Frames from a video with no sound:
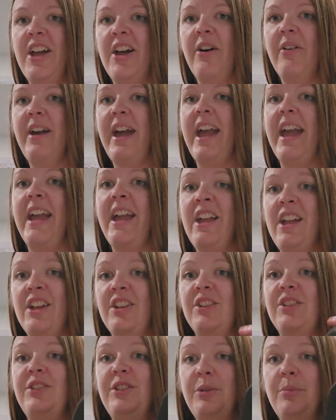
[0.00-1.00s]
Okay.
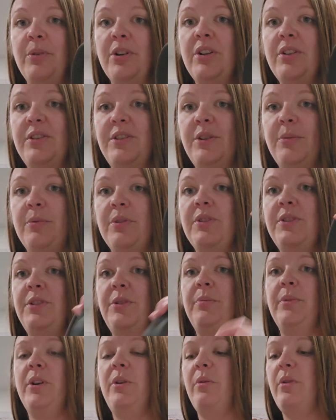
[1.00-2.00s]
Super, super,
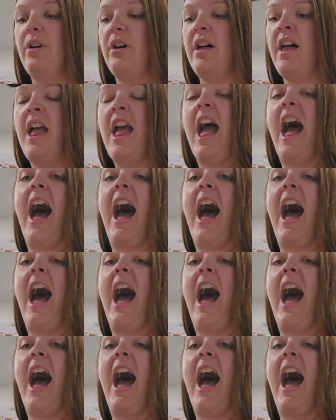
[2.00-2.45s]
super cool.